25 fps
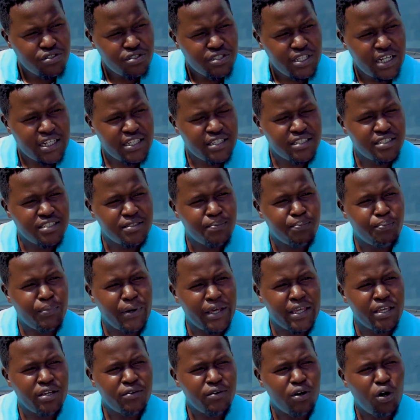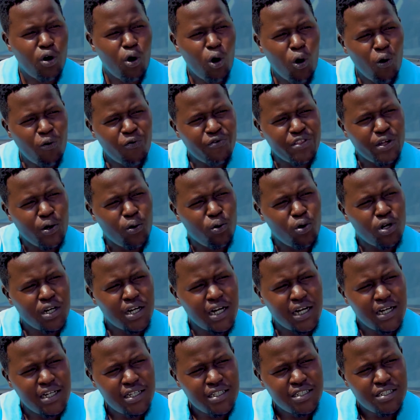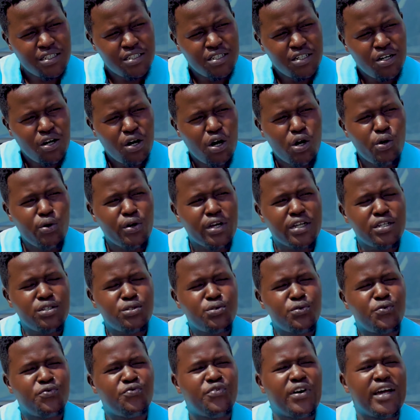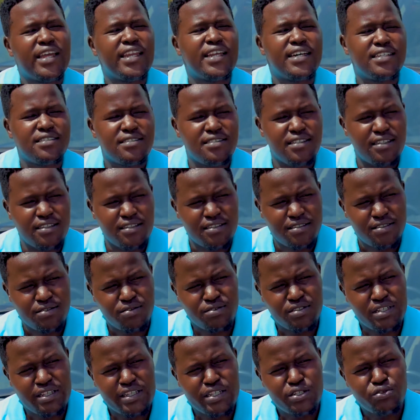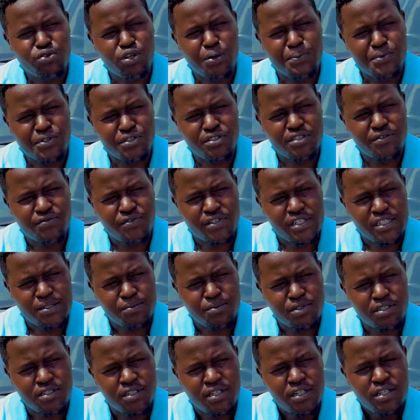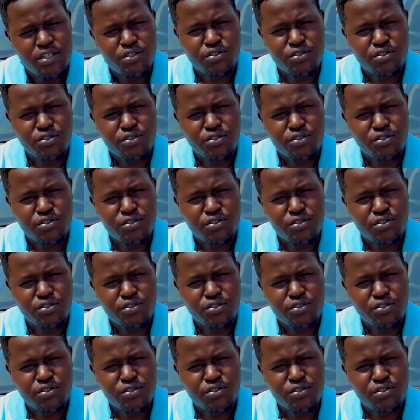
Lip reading: that is paying off the whole car, or you can do financing. Those are the two options available. So